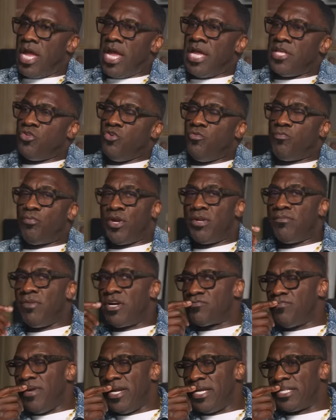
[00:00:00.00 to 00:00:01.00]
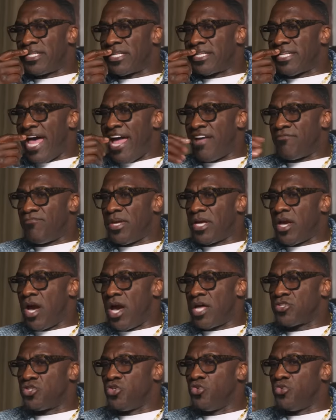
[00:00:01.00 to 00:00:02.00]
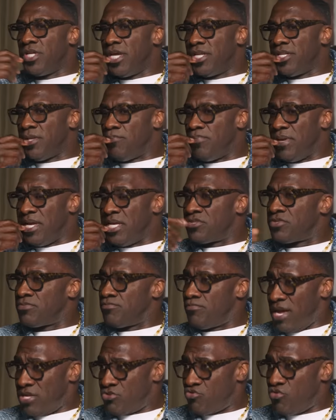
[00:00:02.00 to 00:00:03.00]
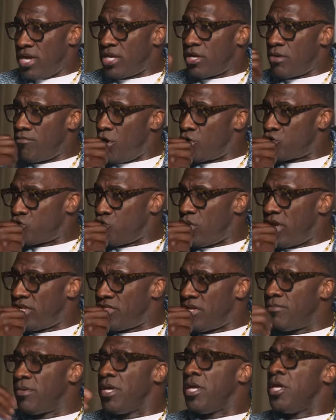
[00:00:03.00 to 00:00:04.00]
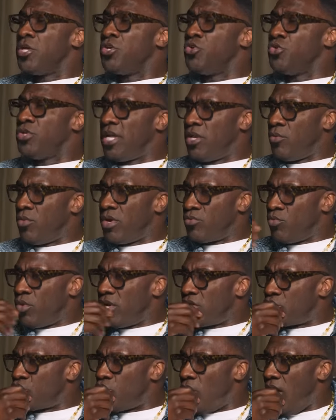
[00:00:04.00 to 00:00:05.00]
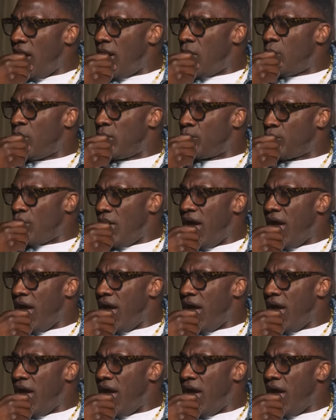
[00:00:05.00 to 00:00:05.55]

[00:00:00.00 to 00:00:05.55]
And you pretty much been in his life because you did the Beats by Dre commercial with him. You Everything. did it with, with, man, Drum, man, with